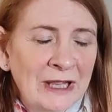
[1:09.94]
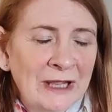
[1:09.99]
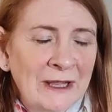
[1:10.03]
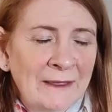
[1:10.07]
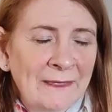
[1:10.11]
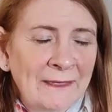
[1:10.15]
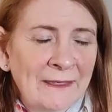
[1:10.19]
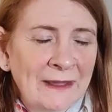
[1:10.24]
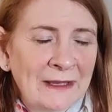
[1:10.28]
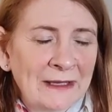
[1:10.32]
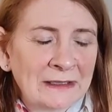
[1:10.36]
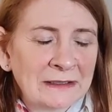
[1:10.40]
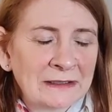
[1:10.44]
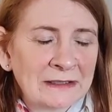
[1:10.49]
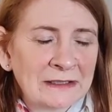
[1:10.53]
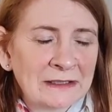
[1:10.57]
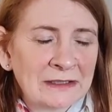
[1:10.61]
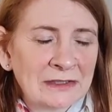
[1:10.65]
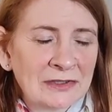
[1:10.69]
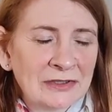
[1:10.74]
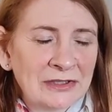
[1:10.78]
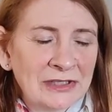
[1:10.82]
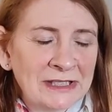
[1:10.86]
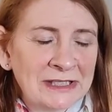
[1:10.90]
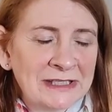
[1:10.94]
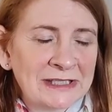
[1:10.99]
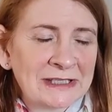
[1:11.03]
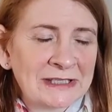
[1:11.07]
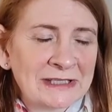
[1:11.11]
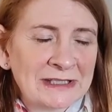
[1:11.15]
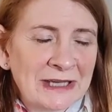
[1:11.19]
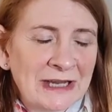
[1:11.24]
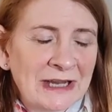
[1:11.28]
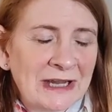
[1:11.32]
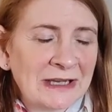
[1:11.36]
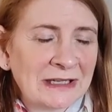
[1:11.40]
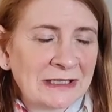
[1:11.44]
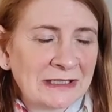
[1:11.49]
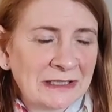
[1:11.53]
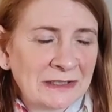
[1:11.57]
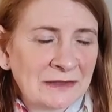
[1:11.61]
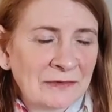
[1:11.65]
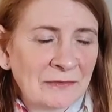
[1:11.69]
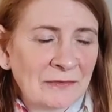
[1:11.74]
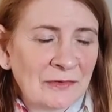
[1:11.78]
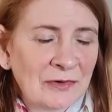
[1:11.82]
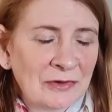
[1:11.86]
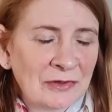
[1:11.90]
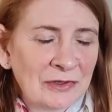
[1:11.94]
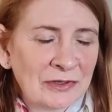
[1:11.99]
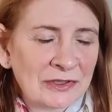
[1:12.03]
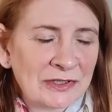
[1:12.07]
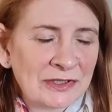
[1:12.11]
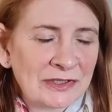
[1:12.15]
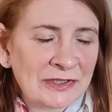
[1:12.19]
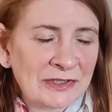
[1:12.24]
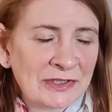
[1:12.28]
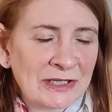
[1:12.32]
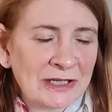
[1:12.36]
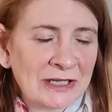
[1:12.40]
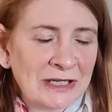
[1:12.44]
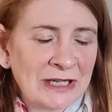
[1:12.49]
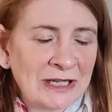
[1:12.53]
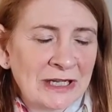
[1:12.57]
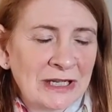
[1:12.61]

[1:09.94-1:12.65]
that Jesus has for us.